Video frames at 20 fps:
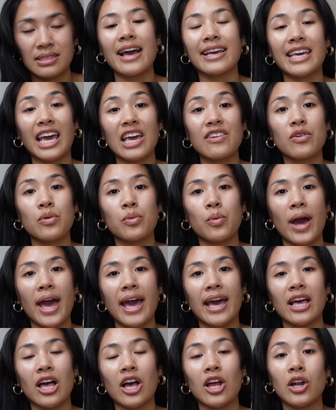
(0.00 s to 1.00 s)
I gave
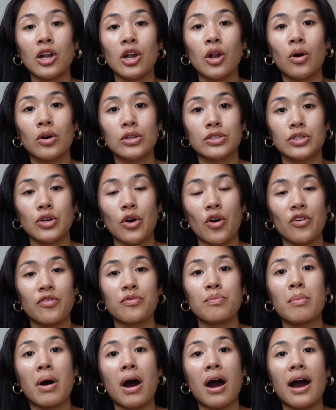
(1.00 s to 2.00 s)
away a lot
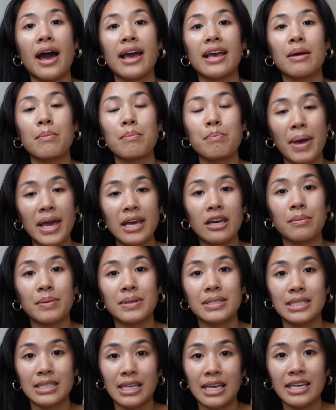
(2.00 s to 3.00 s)
of my makeup
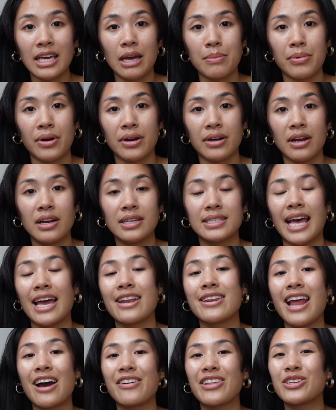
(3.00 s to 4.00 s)
and skincare products,
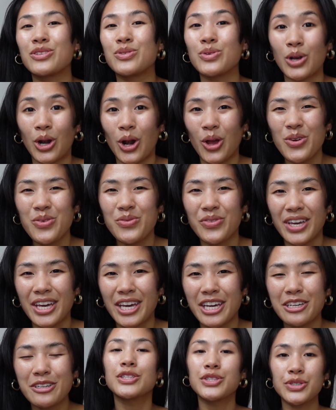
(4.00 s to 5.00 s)
and now they do clothing.